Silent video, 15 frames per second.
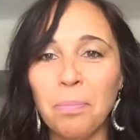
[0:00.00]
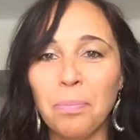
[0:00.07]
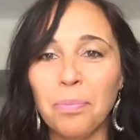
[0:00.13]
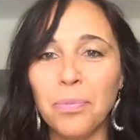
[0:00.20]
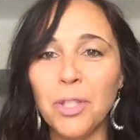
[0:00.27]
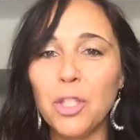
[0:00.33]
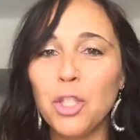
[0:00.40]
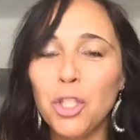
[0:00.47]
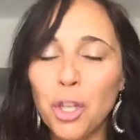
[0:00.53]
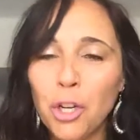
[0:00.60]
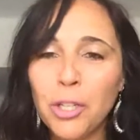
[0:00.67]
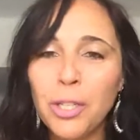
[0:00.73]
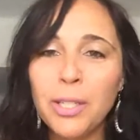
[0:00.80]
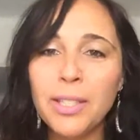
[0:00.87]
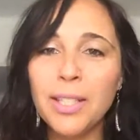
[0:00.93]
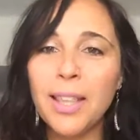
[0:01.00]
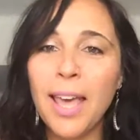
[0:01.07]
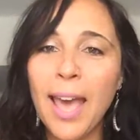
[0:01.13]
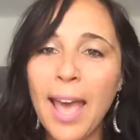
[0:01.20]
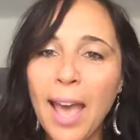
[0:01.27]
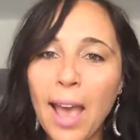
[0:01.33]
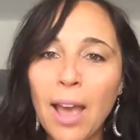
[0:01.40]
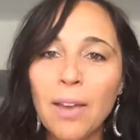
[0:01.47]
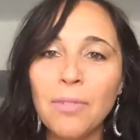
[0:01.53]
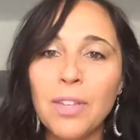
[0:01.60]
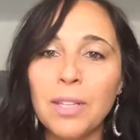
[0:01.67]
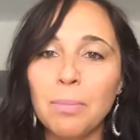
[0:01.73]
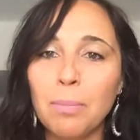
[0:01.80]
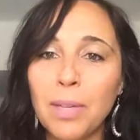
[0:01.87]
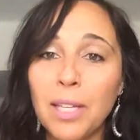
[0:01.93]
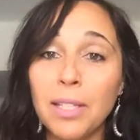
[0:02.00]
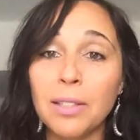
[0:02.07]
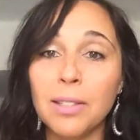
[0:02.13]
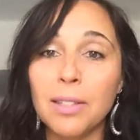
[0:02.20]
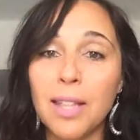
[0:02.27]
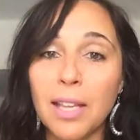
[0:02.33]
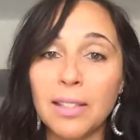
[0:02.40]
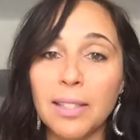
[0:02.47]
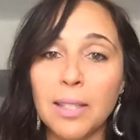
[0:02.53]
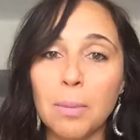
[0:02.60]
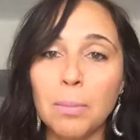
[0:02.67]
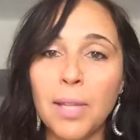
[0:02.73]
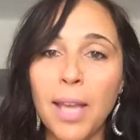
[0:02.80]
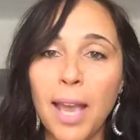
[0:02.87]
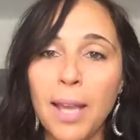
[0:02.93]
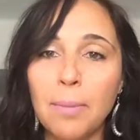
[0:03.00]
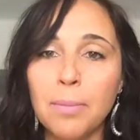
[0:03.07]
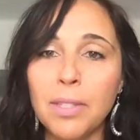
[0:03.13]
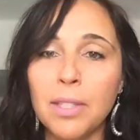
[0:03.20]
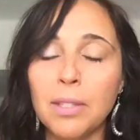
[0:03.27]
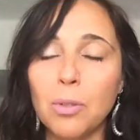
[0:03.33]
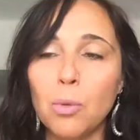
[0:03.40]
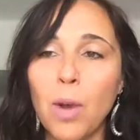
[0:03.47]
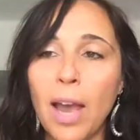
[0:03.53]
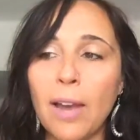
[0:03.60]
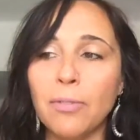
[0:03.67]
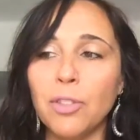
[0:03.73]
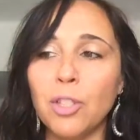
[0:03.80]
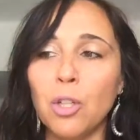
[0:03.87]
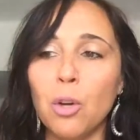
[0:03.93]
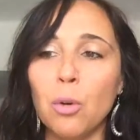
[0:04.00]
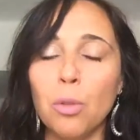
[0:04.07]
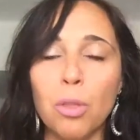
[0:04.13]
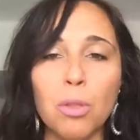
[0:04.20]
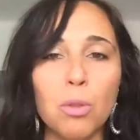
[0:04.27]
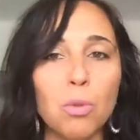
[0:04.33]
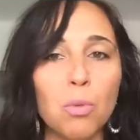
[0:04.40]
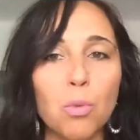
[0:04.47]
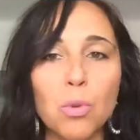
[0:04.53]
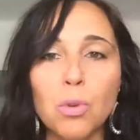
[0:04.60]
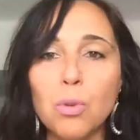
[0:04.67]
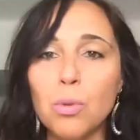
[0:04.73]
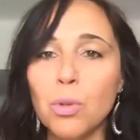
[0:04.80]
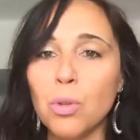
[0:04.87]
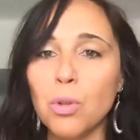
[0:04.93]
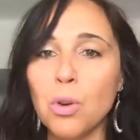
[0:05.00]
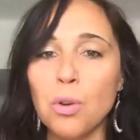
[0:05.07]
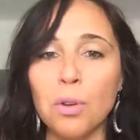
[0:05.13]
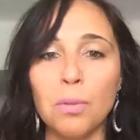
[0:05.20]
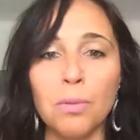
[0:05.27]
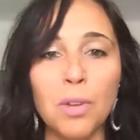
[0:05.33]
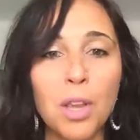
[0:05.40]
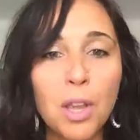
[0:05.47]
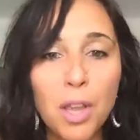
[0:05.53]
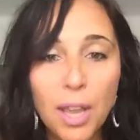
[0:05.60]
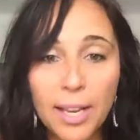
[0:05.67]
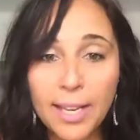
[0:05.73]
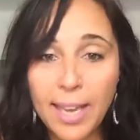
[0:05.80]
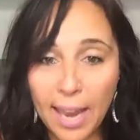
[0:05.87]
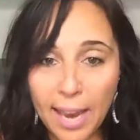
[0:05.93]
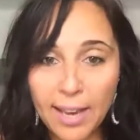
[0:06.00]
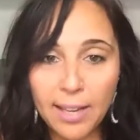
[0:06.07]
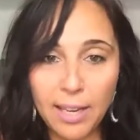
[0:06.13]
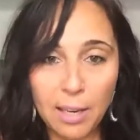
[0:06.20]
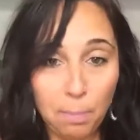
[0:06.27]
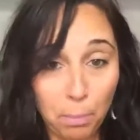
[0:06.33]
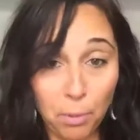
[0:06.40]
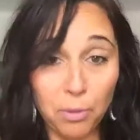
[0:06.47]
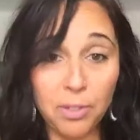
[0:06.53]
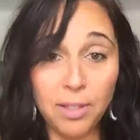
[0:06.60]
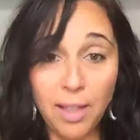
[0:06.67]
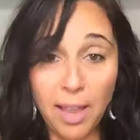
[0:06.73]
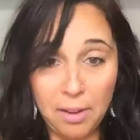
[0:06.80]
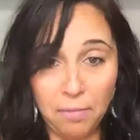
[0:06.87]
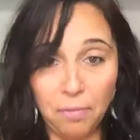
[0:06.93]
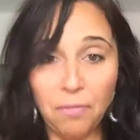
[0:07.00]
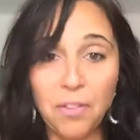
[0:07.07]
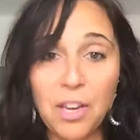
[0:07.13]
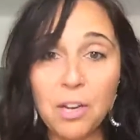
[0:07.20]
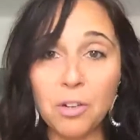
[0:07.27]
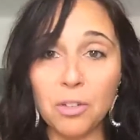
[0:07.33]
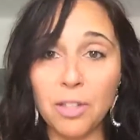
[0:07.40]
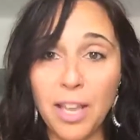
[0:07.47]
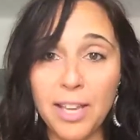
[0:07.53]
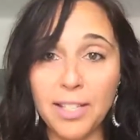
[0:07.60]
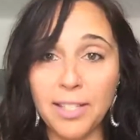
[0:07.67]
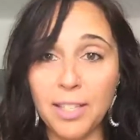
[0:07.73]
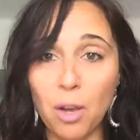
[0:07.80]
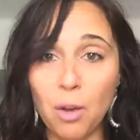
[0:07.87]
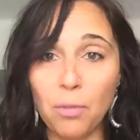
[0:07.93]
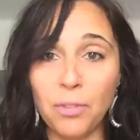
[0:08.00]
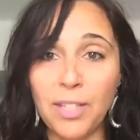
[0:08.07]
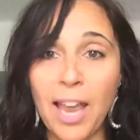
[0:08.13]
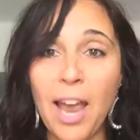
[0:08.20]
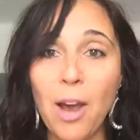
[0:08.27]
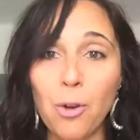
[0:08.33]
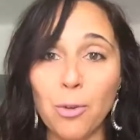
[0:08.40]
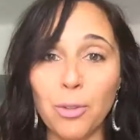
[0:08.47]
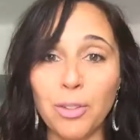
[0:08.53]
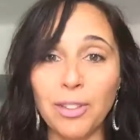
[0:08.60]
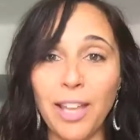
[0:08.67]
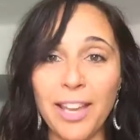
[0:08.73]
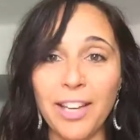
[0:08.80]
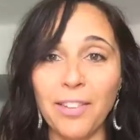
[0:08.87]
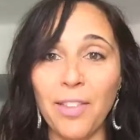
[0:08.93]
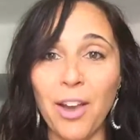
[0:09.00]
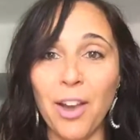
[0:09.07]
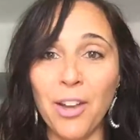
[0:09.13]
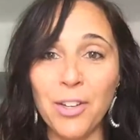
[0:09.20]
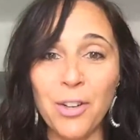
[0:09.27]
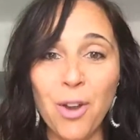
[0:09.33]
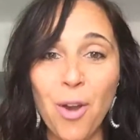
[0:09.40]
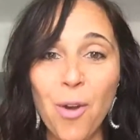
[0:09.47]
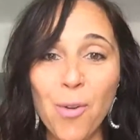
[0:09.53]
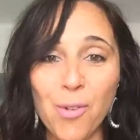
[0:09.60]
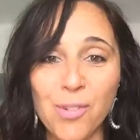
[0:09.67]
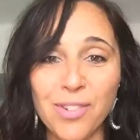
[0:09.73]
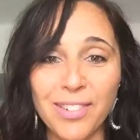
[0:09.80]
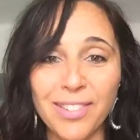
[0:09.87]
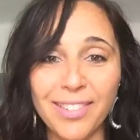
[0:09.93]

The journey to the having means that sometimes you have to go through certain gatekeepers like fear, like self-doubt, like the unknown.